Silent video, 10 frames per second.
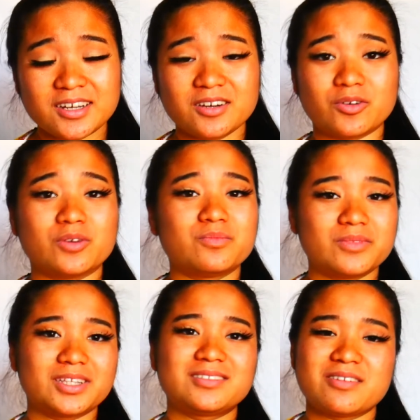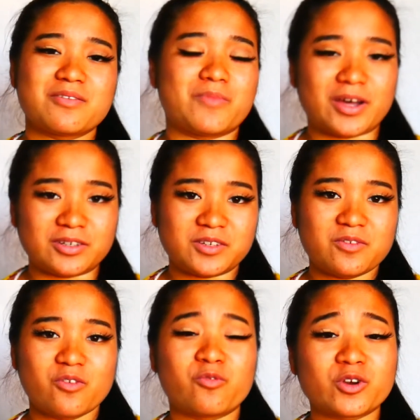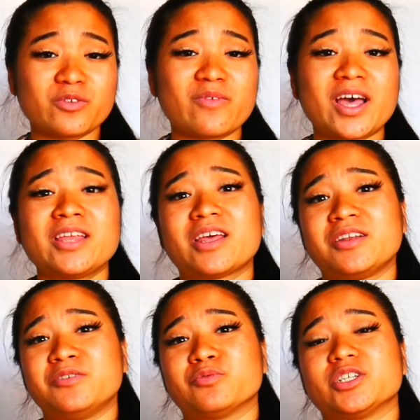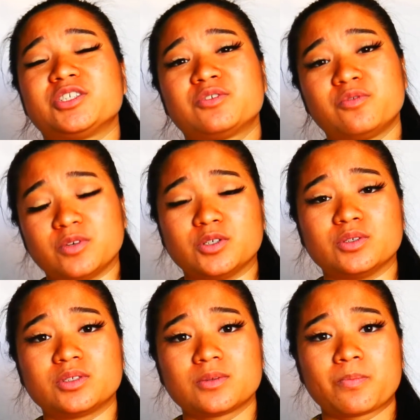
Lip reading: Well, let's think about it. Fortified and enriched foods